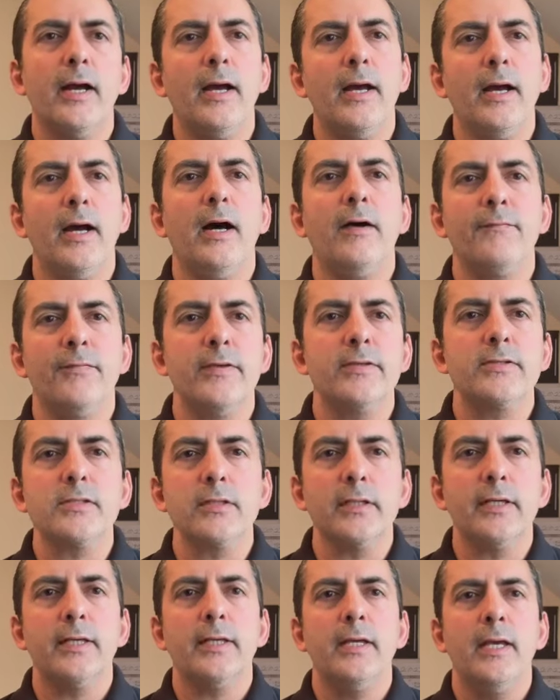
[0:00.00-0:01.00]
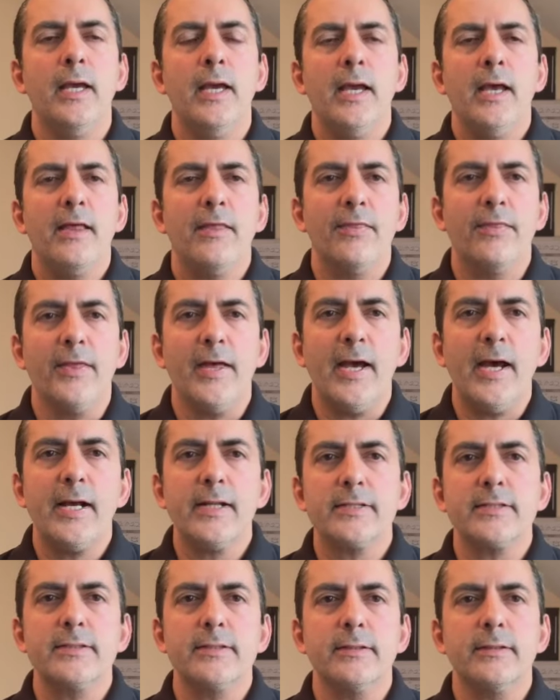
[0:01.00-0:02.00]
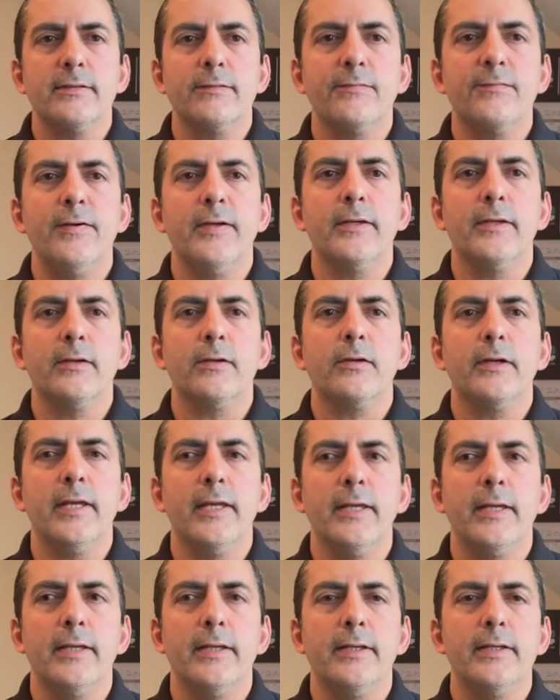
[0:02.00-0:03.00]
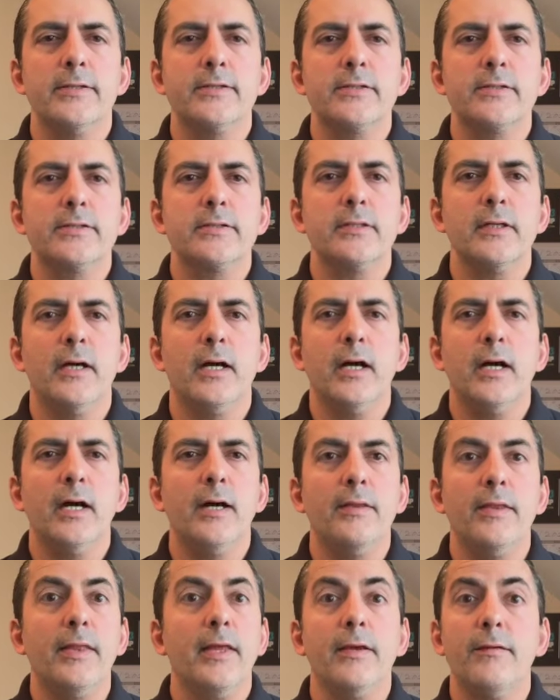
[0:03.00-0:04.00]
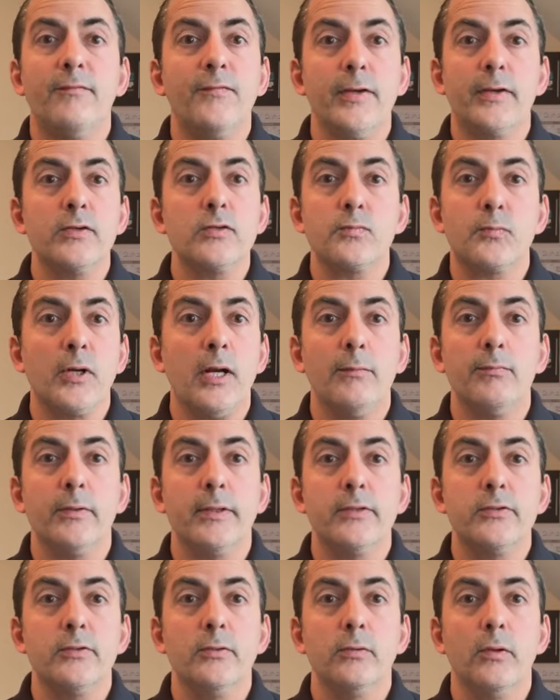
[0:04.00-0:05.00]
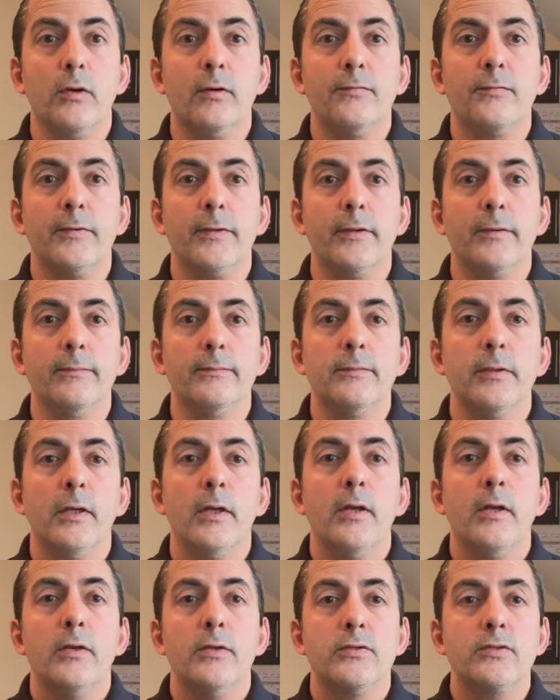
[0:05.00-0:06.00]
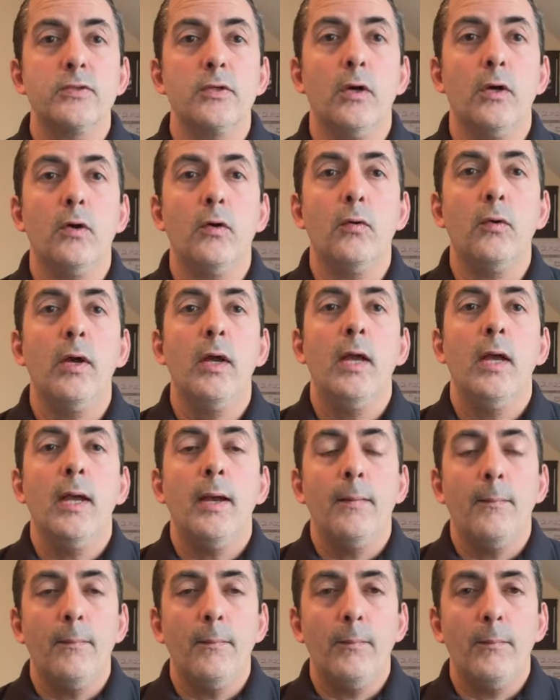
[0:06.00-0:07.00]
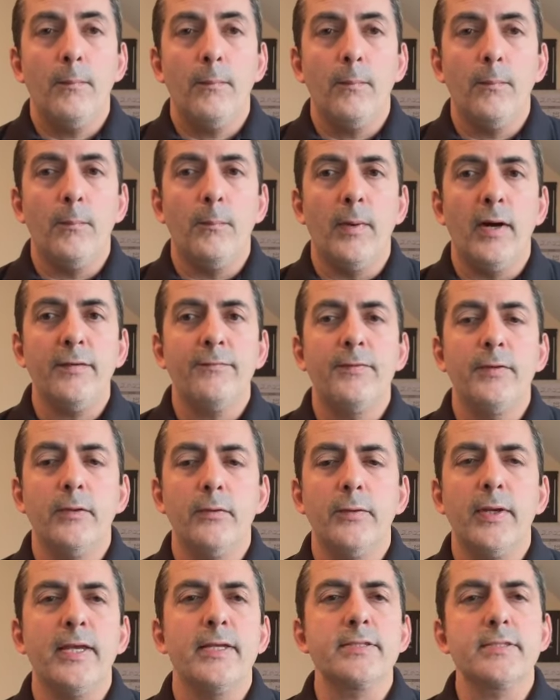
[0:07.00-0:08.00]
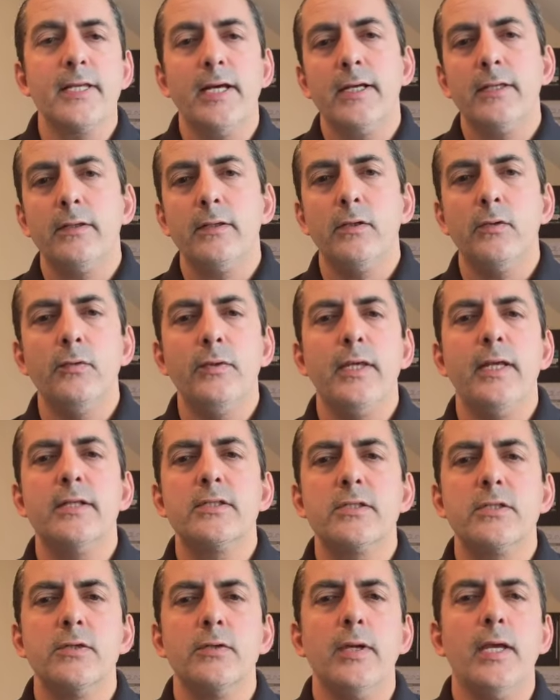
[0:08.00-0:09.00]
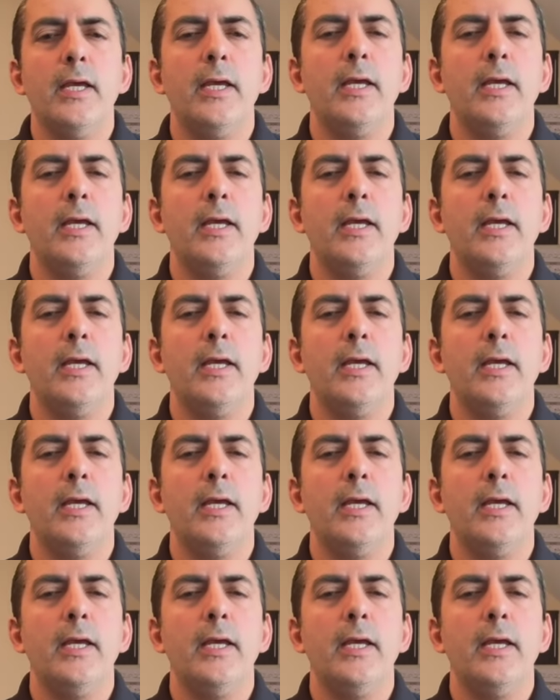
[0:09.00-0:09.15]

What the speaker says: obviously that figure is probably too low for you. So my view is that you need to